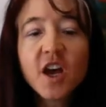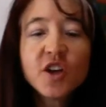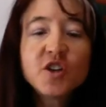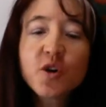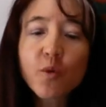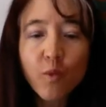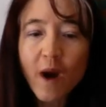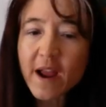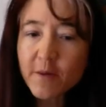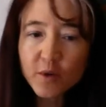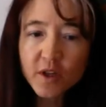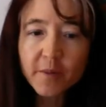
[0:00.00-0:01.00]
to
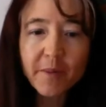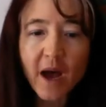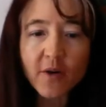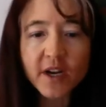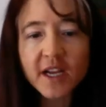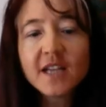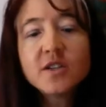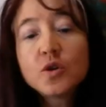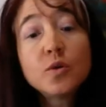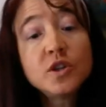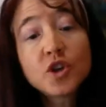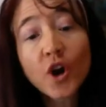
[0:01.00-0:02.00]
ramble about it, and to
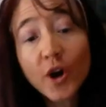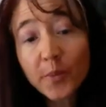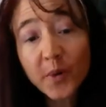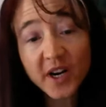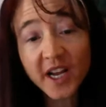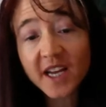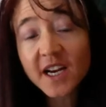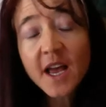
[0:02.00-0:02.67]
interpret it.